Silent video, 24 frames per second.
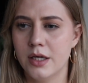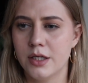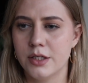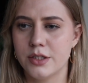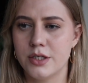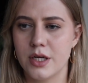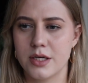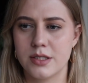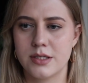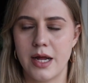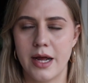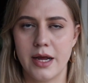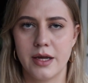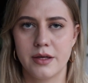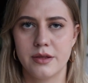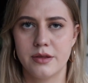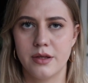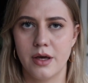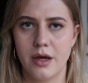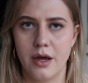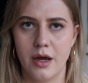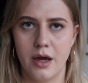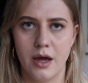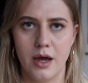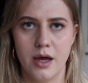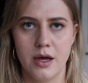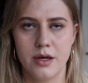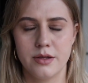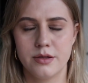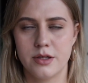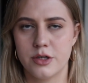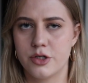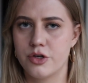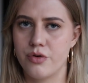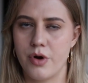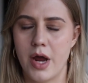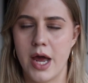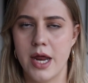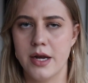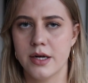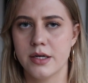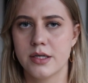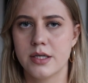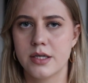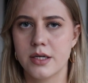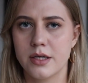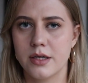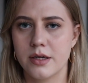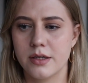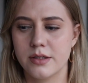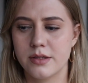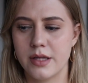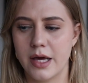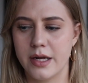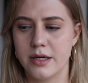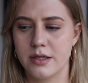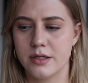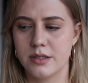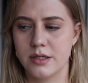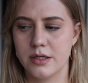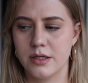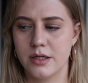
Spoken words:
just like the trend that